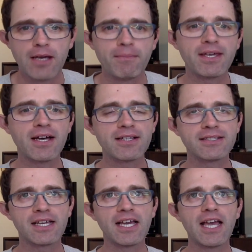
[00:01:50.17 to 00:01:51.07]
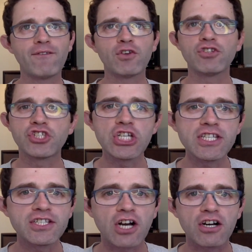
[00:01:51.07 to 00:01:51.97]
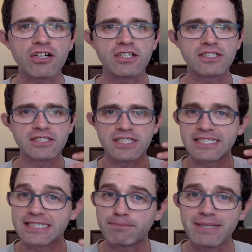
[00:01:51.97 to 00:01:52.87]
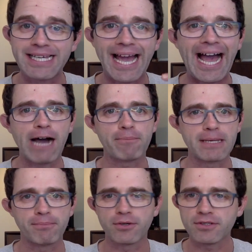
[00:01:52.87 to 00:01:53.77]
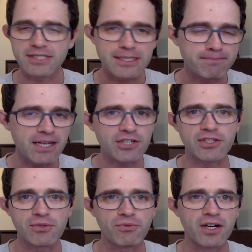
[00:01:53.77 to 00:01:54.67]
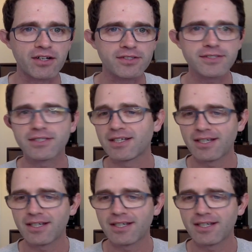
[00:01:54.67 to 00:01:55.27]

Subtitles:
Because if you just start to speak at people, especially runners,